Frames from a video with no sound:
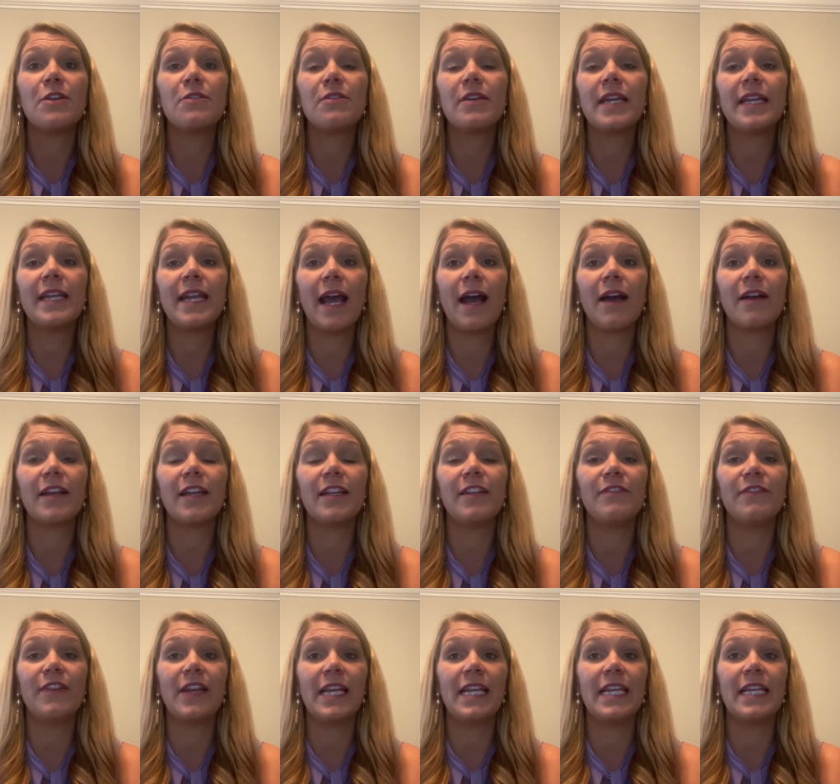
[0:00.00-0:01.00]
You can now
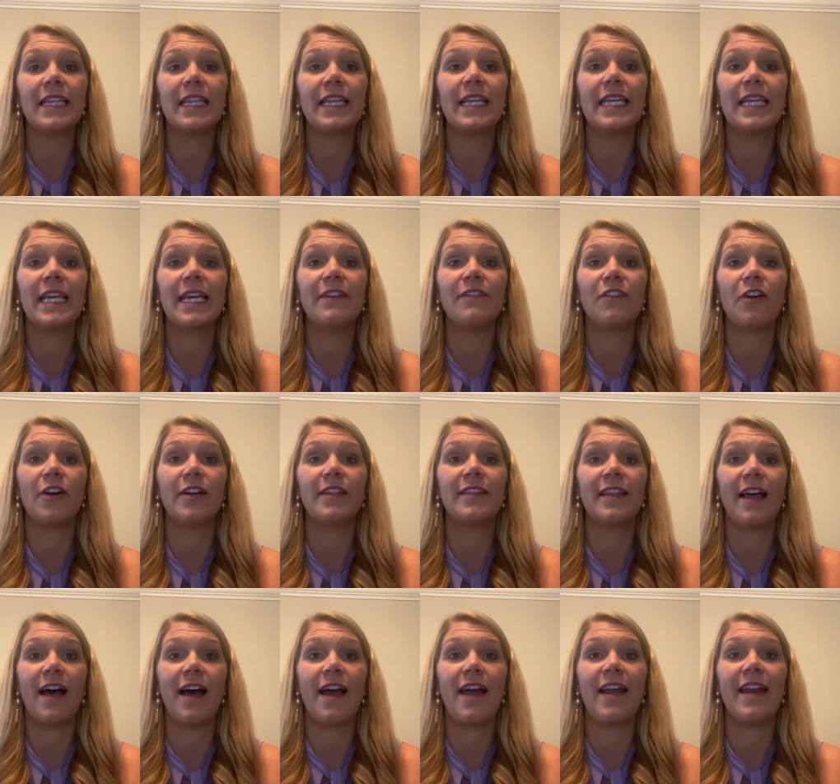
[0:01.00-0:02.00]
conveniently give
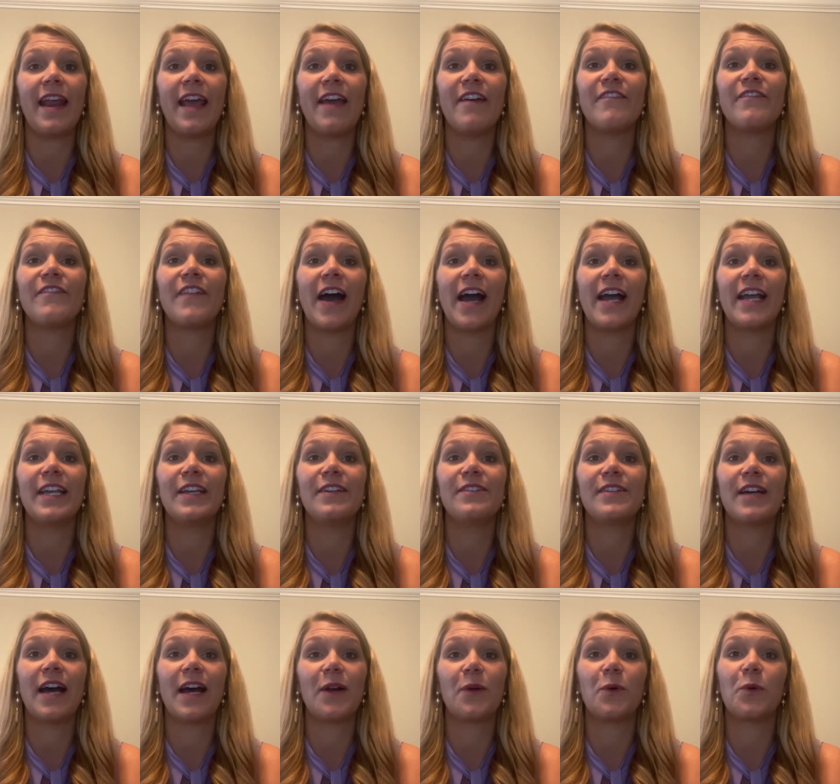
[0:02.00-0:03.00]
online at
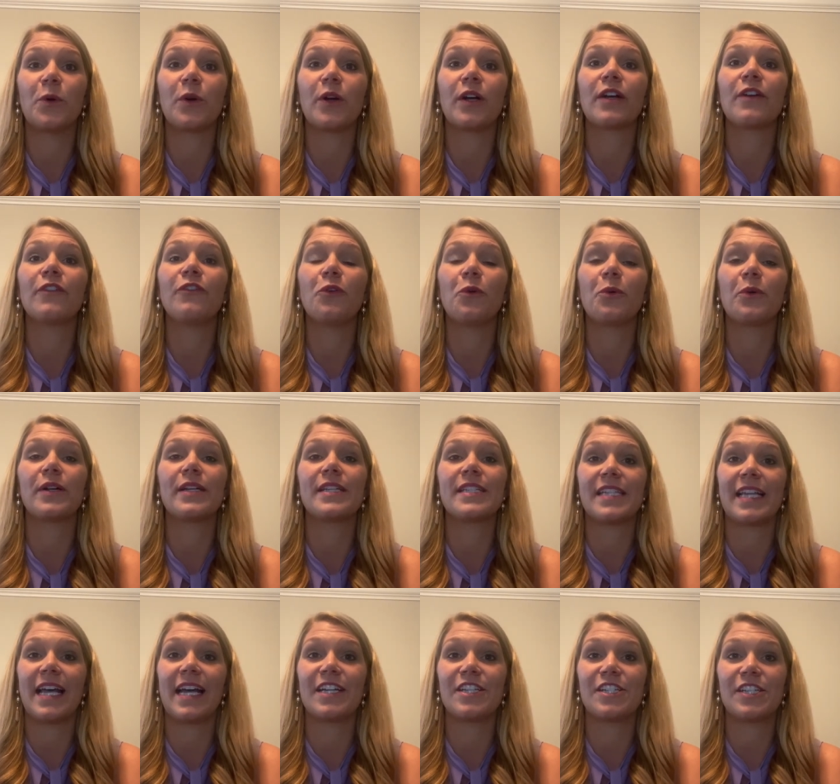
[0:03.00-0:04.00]
phiu.org
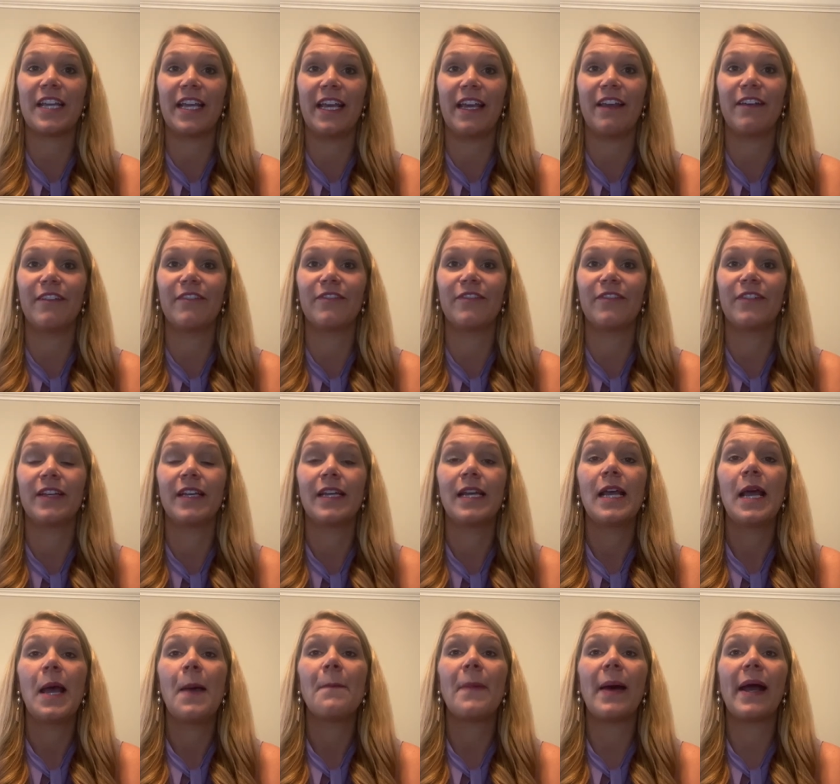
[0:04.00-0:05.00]
forward slash give
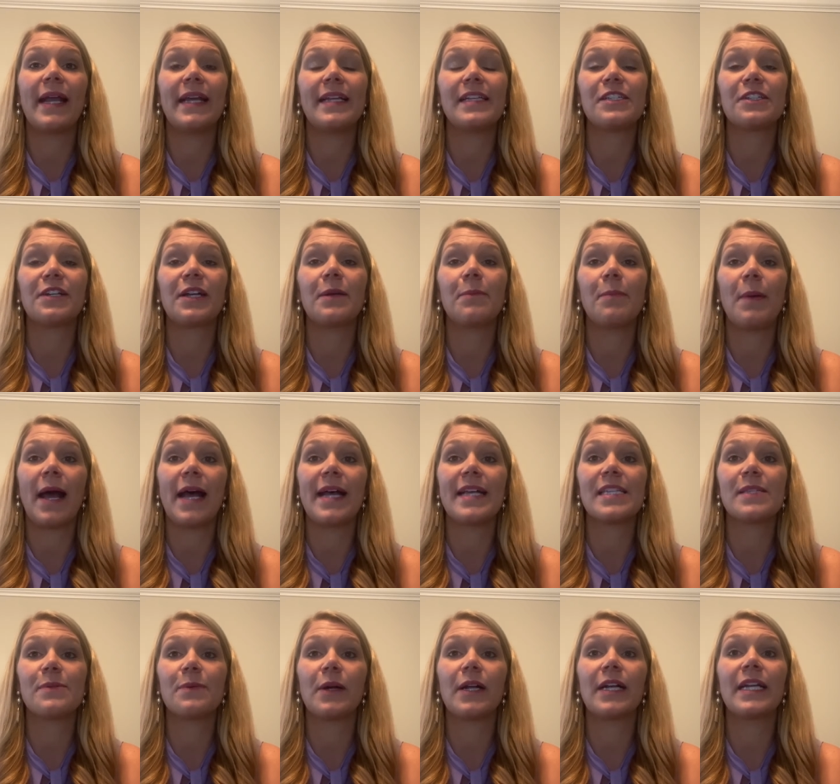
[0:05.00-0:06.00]
by entering
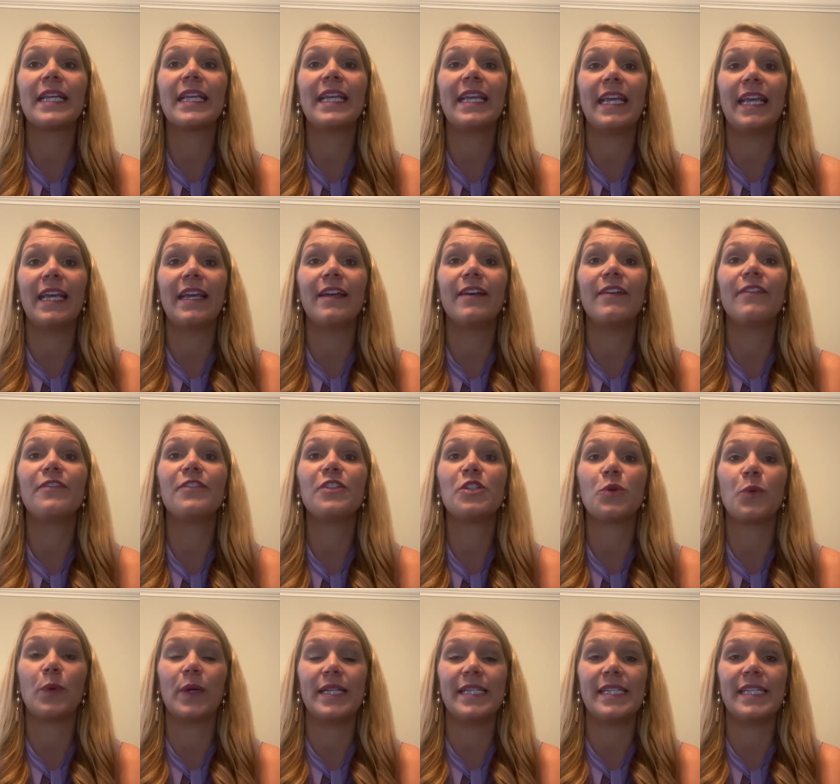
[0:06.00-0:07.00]
password
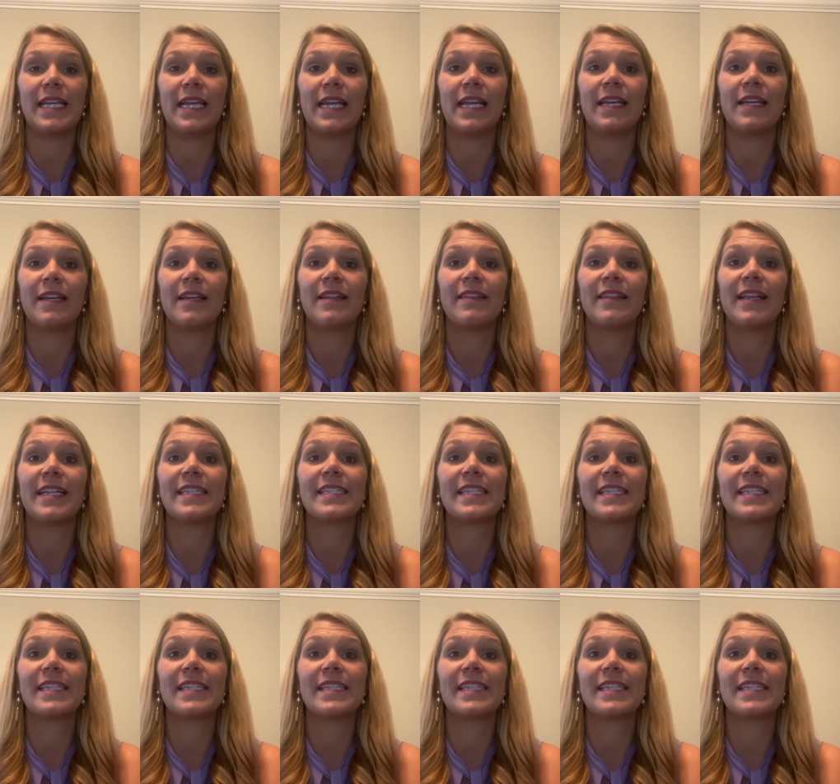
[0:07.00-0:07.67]
GIVE20.